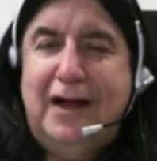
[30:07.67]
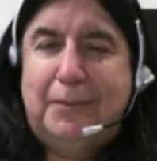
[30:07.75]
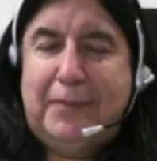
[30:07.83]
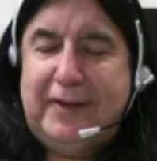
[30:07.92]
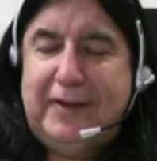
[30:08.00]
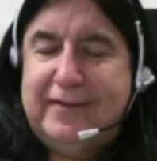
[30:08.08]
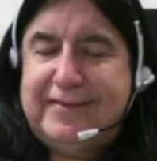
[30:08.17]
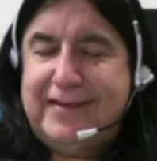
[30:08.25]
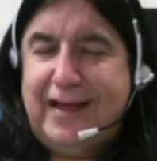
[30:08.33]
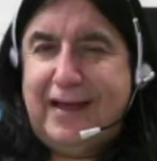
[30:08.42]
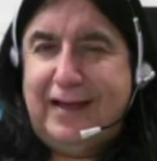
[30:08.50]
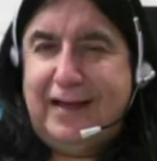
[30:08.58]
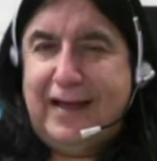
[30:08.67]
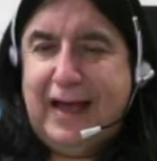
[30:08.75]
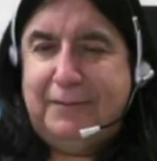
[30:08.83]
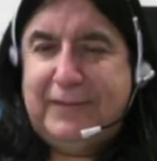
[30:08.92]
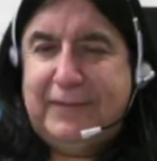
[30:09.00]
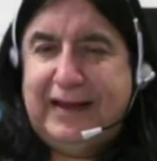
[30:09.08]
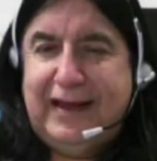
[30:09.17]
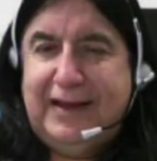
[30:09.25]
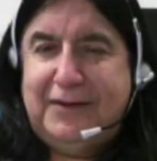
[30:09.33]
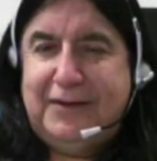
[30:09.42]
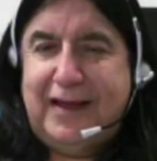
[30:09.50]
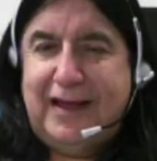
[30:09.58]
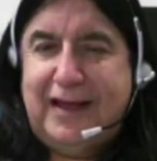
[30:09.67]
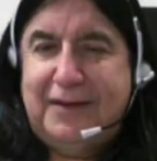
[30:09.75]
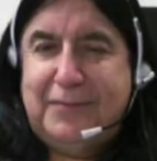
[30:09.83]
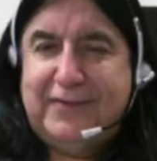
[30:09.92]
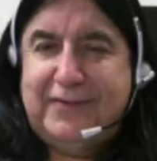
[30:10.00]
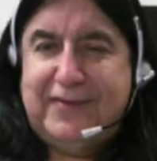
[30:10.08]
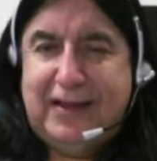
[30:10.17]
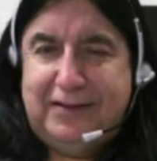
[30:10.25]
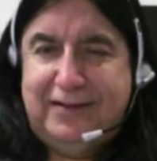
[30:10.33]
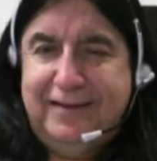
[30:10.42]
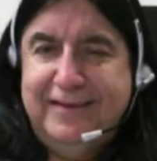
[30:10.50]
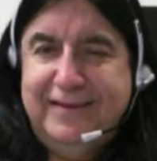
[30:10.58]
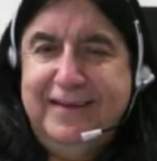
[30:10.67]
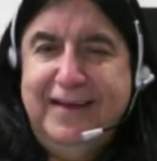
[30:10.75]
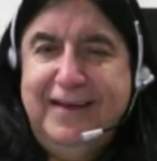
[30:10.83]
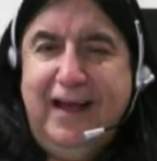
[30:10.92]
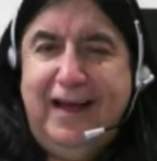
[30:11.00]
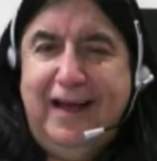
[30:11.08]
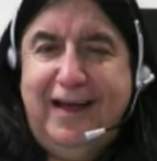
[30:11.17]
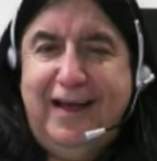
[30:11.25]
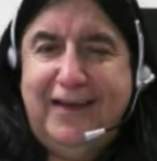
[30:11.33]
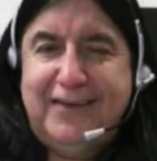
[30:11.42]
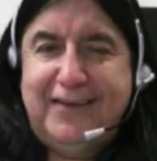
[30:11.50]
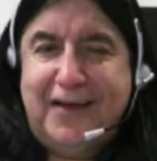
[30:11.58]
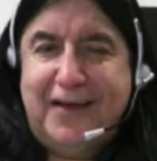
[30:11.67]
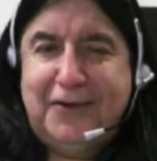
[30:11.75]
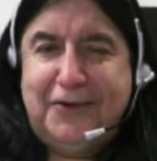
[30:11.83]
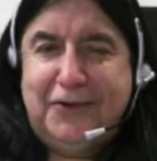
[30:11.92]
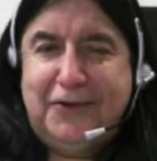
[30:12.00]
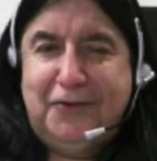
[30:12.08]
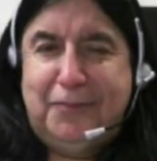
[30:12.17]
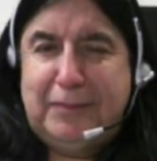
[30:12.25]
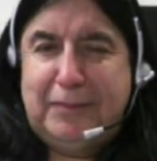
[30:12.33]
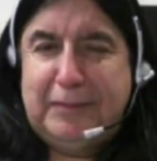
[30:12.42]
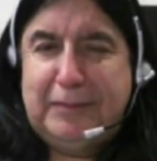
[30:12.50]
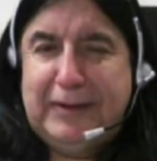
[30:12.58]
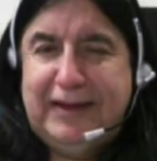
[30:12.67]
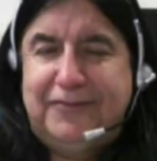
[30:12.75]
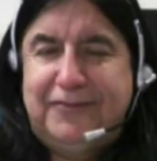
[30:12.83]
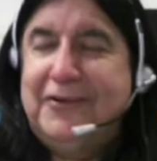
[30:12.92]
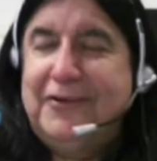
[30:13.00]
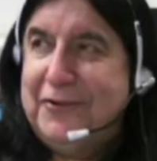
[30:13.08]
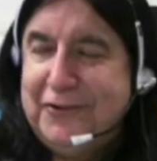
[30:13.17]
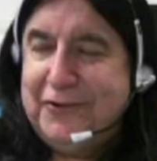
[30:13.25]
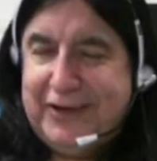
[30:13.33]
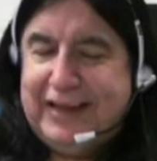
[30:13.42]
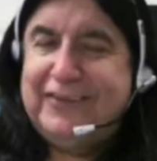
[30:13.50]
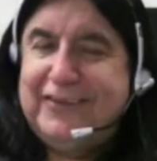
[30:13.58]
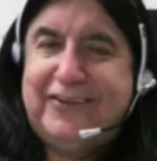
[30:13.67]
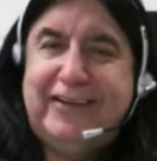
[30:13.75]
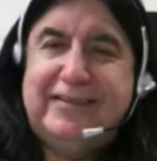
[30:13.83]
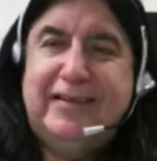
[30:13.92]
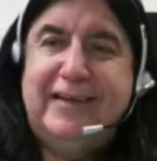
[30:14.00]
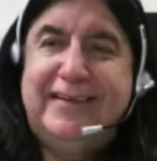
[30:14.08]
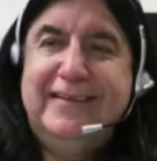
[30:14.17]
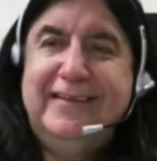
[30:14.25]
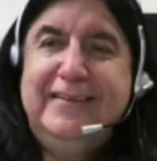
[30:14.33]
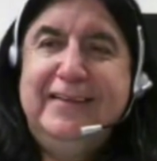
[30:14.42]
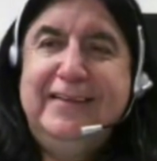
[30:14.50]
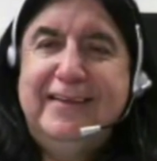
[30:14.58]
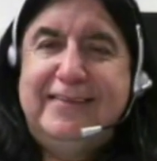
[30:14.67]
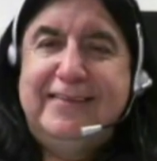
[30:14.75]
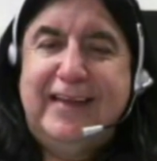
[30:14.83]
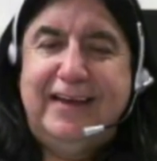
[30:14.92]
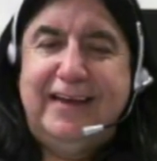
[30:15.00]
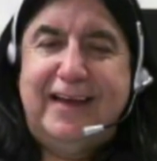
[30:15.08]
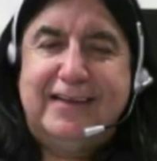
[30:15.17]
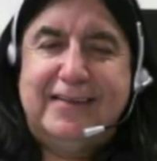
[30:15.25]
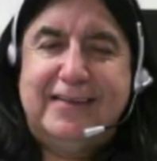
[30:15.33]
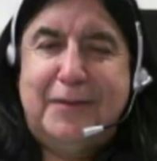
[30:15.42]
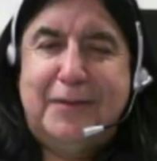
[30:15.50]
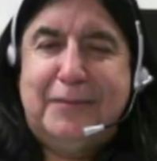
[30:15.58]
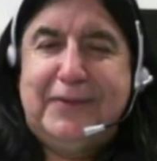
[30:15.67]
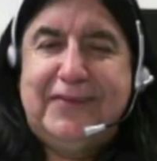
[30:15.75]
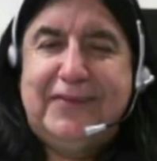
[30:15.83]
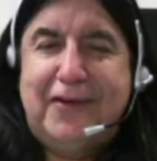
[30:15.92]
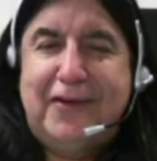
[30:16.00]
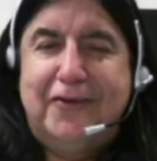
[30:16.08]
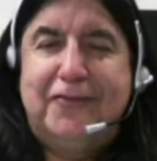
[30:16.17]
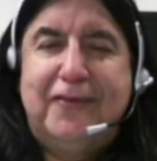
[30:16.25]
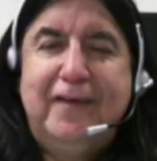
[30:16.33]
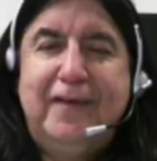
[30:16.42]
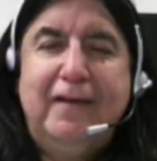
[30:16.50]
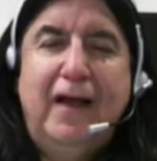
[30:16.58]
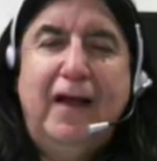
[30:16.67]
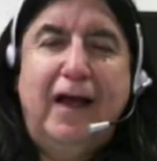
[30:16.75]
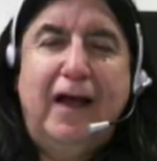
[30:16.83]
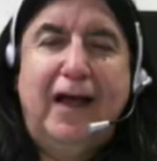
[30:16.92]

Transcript: the World Cup is happening in Brazil. So you probably, if you're at all interested, seen examples of